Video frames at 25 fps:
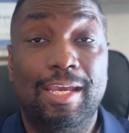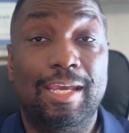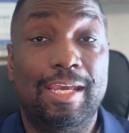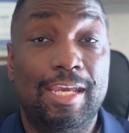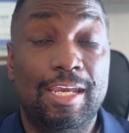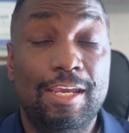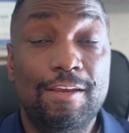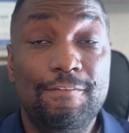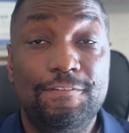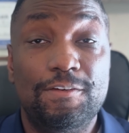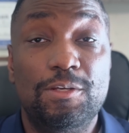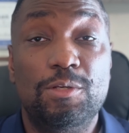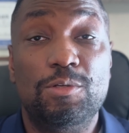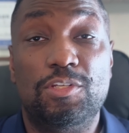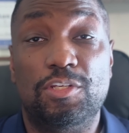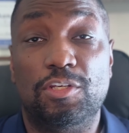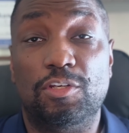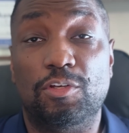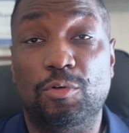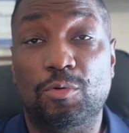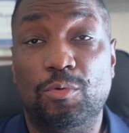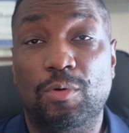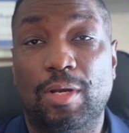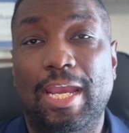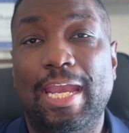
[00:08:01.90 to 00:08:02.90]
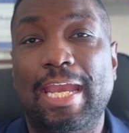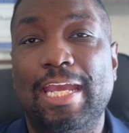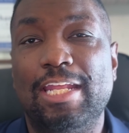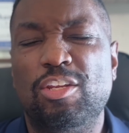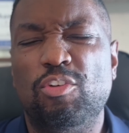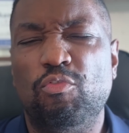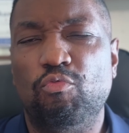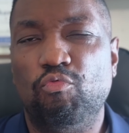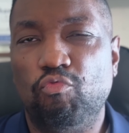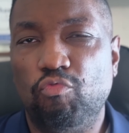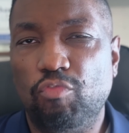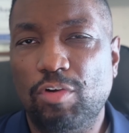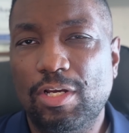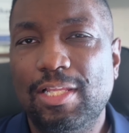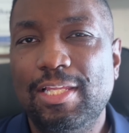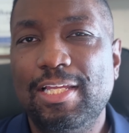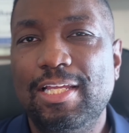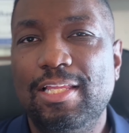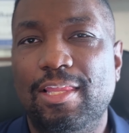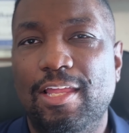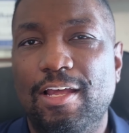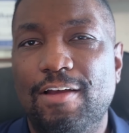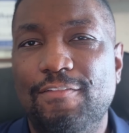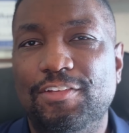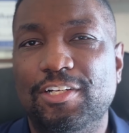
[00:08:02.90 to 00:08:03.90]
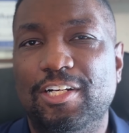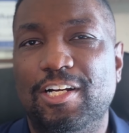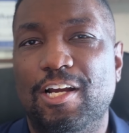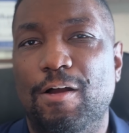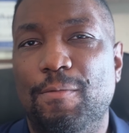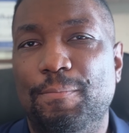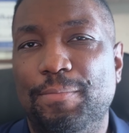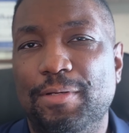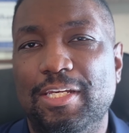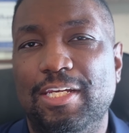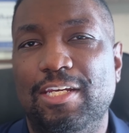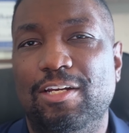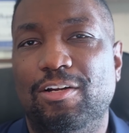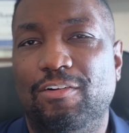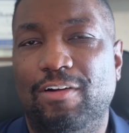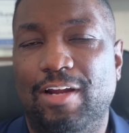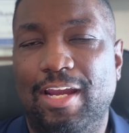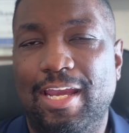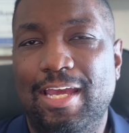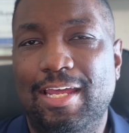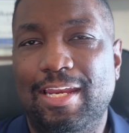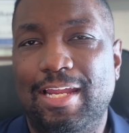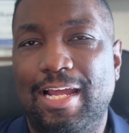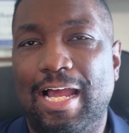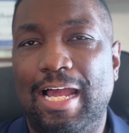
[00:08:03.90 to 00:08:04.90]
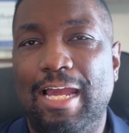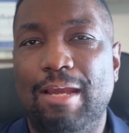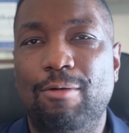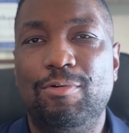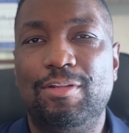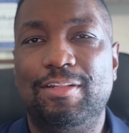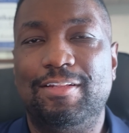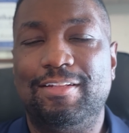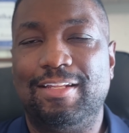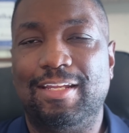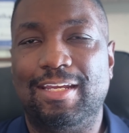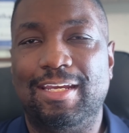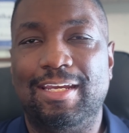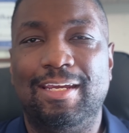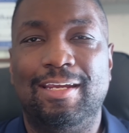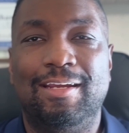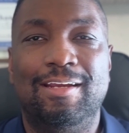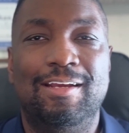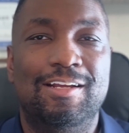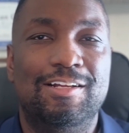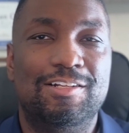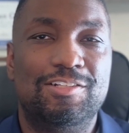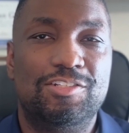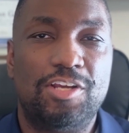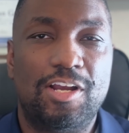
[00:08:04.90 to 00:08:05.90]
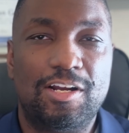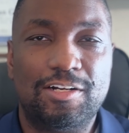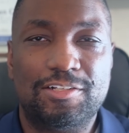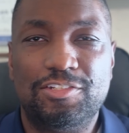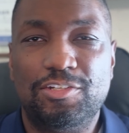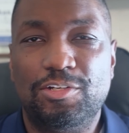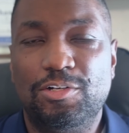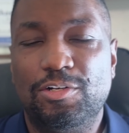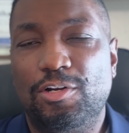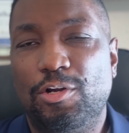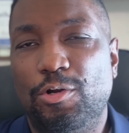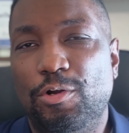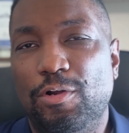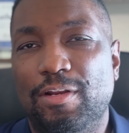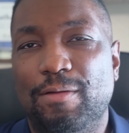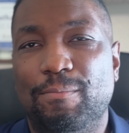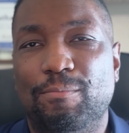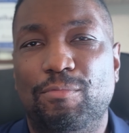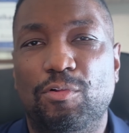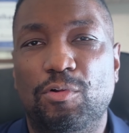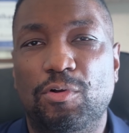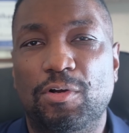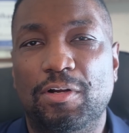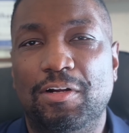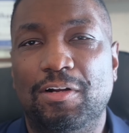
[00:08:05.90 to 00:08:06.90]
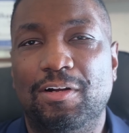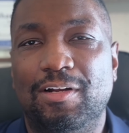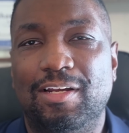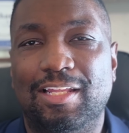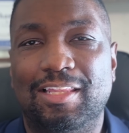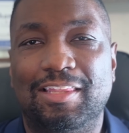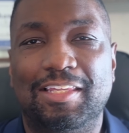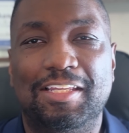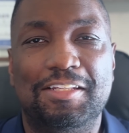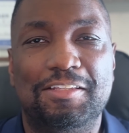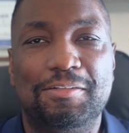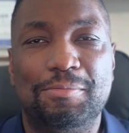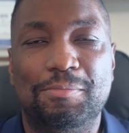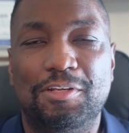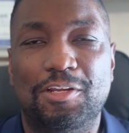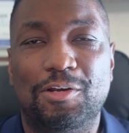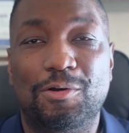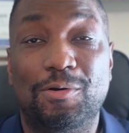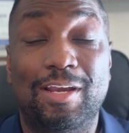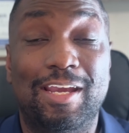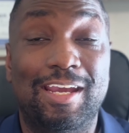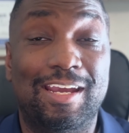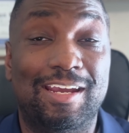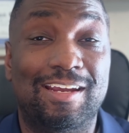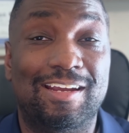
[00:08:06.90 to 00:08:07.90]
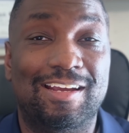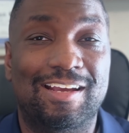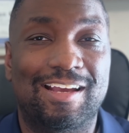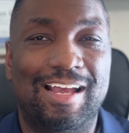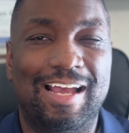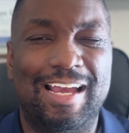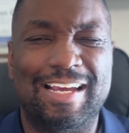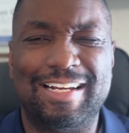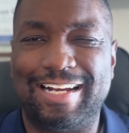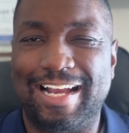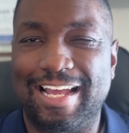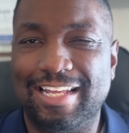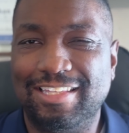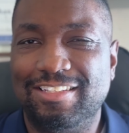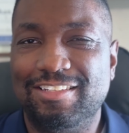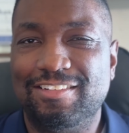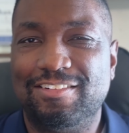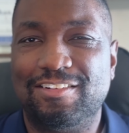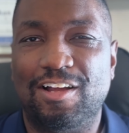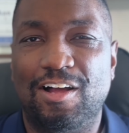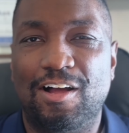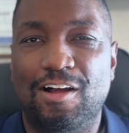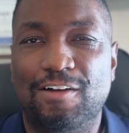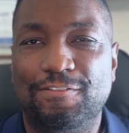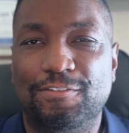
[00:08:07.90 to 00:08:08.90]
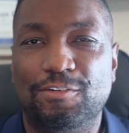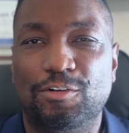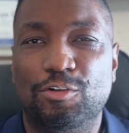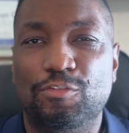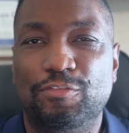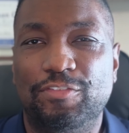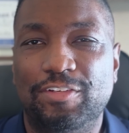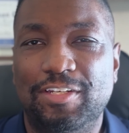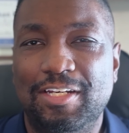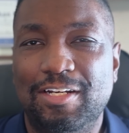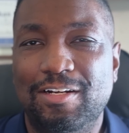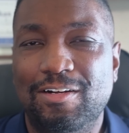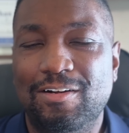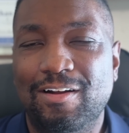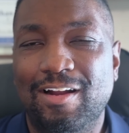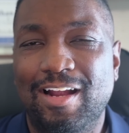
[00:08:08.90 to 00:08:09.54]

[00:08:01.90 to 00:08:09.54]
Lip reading: If you do, and you really love the company you're at, I would say talk to your current employer and let them know, hey, I got this offer over here,